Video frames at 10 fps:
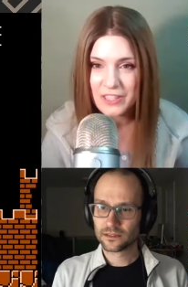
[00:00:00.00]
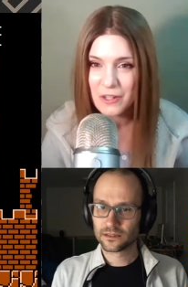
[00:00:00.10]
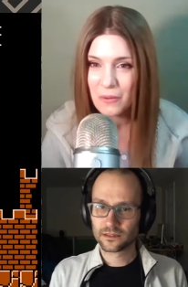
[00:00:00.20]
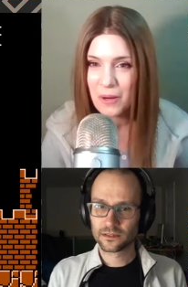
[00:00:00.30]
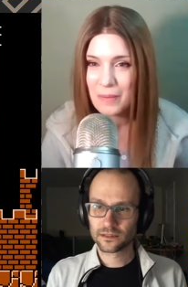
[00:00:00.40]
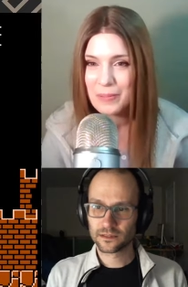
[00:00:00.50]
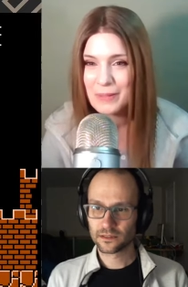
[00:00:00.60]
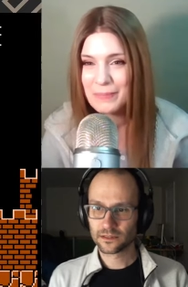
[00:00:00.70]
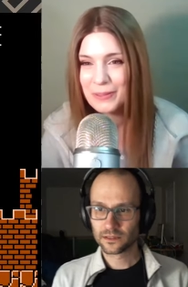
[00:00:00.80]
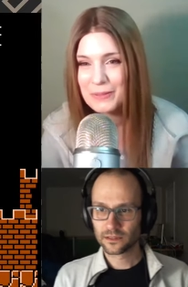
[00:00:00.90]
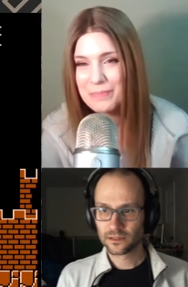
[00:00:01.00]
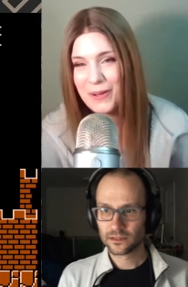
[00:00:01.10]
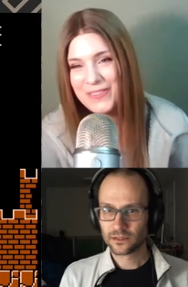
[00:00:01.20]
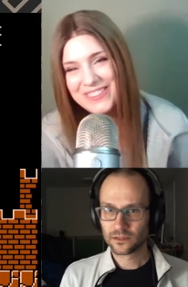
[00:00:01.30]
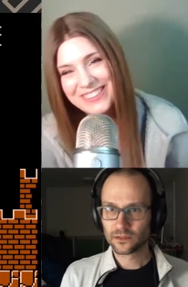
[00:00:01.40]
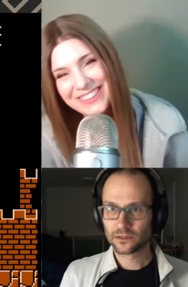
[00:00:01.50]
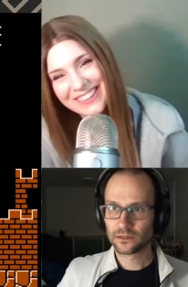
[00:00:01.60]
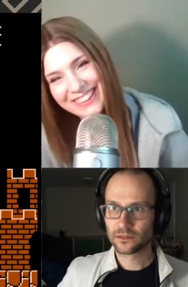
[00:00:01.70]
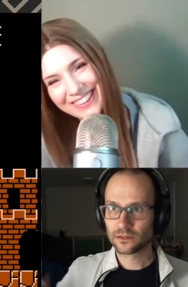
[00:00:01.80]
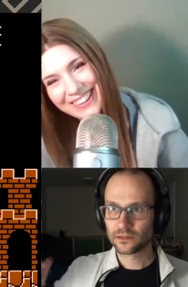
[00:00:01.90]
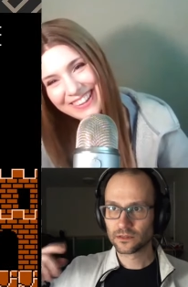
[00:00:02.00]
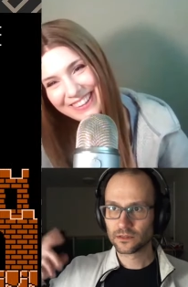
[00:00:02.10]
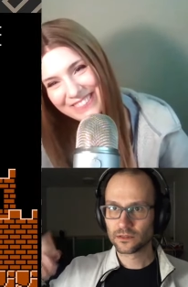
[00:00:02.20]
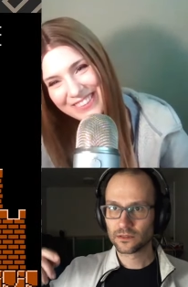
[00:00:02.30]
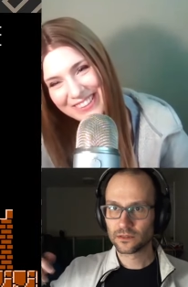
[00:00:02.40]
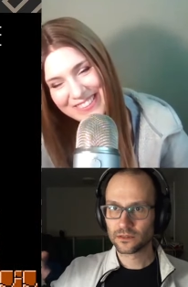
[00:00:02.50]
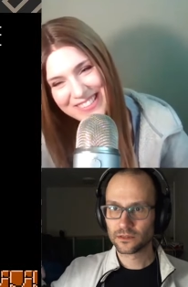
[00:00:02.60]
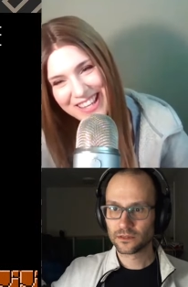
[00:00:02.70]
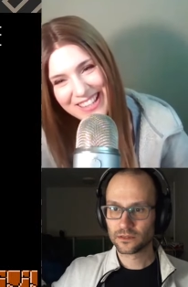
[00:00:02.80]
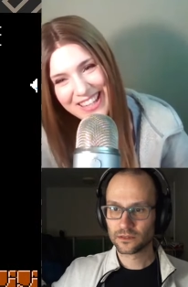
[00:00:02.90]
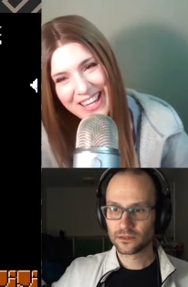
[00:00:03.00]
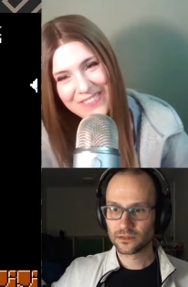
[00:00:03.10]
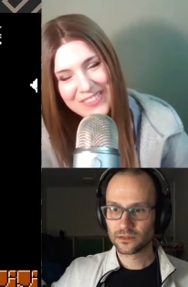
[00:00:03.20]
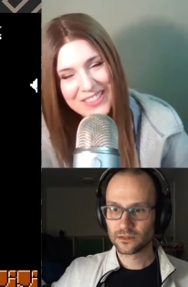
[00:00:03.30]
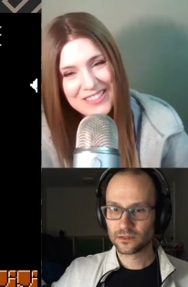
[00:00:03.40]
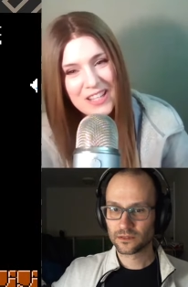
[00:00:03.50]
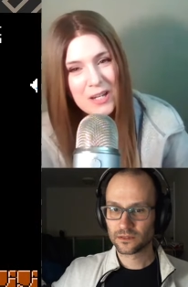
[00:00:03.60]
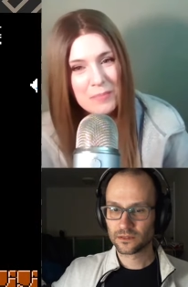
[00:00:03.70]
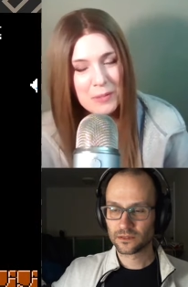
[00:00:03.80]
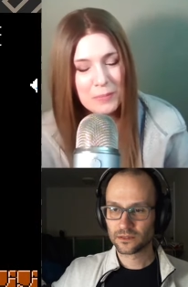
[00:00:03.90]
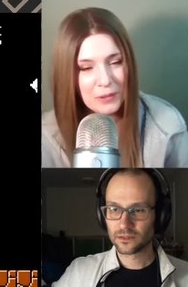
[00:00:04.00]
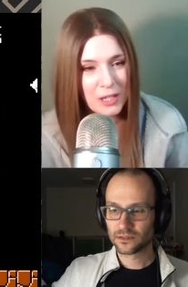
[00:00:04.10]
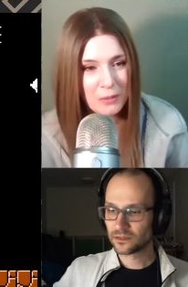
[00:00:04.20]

Speaker 1: don't want people to post videos online because people like